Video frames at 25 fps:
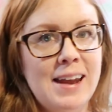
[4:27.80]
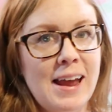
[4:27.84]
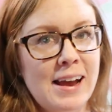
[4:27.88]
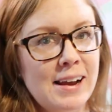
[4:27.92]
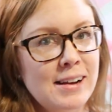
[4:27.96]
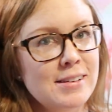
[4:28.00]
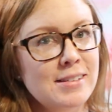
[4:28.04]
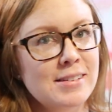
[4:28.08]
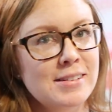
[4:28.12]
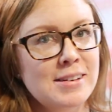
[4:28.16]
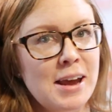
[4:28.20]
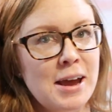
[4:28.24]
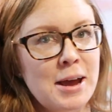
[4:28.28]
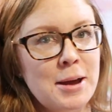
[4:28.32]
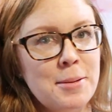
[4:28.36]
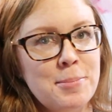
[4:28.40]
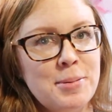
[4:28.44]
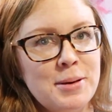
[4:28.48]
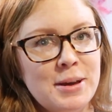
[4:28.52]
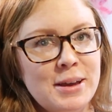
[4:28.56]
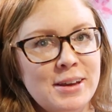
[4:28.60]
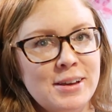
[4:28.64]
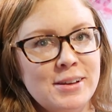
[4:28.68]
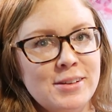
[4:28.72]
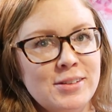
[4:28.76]
Next up
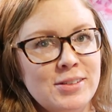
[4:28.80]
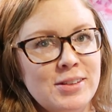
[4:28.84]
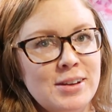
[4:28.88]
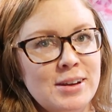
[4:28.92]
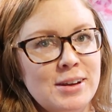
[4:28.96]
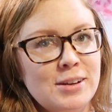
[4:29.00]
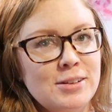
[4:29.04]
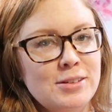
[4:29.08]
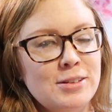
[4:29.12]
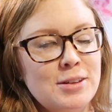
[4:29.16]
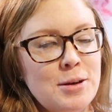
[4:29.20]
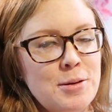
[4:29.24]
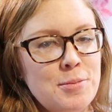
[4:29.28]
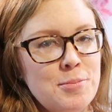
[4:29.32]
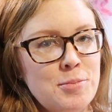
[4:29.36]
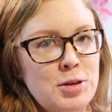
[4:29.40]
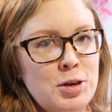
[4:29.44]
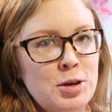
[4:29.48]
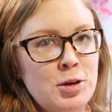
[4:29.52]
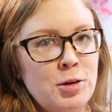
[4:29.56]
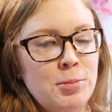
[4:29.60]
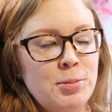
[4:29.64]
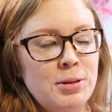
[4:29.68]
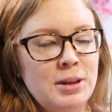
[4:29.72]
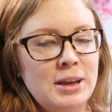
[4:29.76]
is this
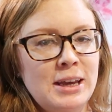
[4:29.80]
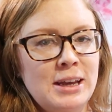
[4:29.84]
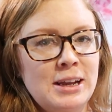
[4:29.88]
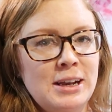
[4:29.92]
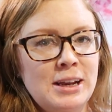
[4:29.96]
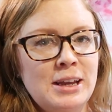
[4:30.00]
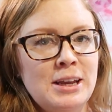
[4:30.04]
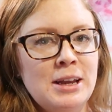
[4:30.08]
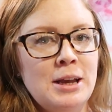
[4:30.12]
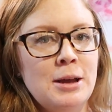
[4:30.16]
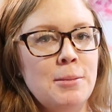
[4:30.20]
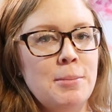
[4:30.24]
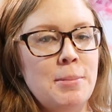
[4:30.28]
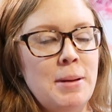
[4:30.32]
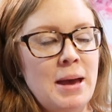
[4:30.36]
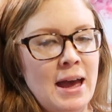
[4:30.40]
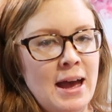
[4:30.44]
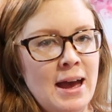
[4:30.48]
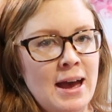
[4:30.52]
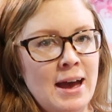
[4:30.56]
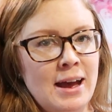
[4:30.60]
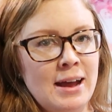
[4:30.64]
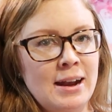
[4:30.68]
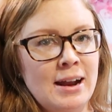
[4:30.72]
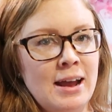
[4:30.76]
meal planning
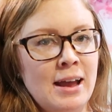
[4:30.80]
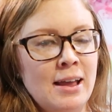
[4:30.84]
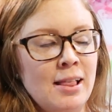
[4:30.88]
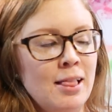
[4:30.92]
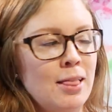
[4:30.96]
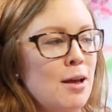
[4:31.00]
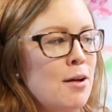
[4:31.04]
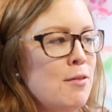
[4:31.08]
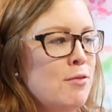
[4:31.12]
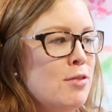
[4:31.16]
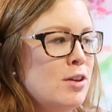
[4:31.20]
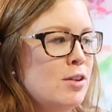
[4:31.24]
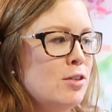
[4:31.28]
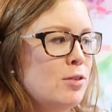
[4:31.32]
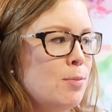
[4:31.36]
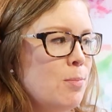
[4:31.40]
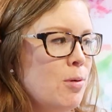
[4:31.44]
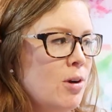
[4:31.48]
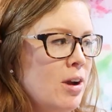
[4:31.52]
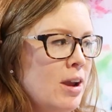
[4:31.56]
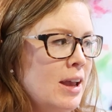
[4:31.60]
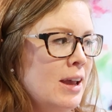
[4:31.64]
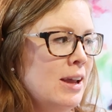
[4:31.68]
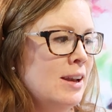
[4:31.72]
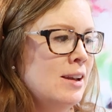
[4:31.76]
pad. I love this
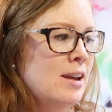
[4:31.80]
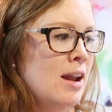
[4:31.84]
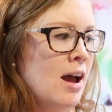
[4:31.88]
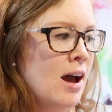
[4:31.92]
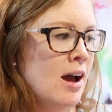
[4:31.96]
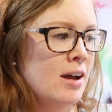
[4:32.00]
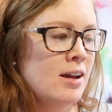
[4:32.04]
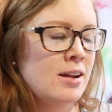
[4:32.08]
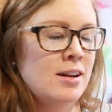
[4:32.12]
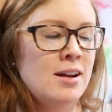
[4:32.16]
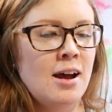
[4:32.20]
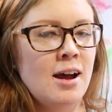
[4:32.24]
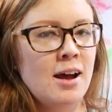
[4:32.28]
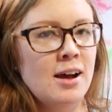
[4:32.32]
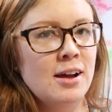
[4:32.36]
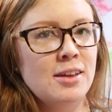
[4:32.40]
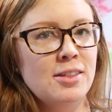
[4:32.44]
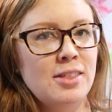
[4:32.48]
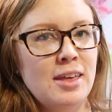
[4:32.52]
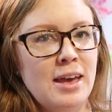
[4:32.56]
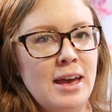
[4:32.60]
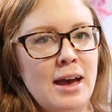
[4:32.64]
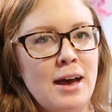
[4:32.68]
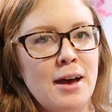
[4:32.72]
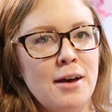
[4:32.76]
brand, Knock Knock.
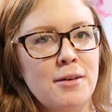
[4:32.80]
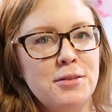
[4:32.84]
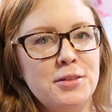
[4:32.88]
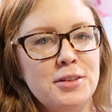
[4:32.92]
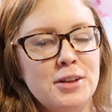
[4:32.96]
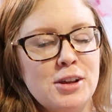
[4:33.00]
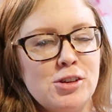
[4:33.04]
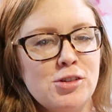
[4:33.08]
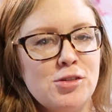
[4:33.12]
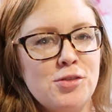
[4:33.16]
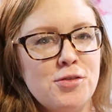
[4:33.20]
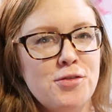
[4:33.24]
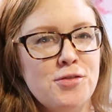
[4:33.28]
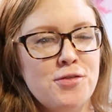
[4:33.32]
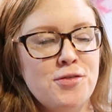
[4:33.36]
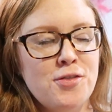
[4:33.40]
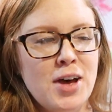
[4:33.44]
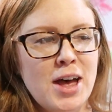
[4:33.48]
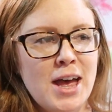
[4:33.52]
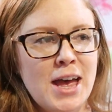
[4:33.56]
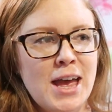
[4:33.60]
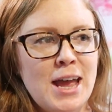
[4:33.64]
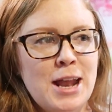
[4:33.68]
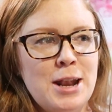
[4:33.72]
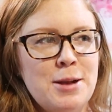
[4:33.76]
They have such
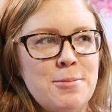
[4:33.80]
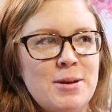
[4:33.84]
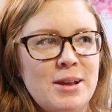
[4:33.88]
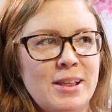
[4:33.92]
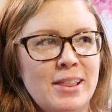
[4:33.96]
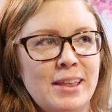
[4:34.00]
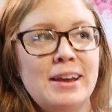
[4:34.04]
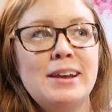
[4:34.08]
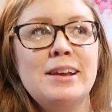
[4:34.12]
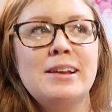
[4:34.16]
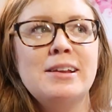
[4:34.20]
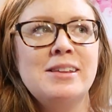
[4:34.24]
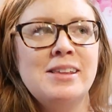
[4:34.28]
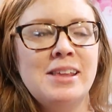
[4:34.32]
fun but like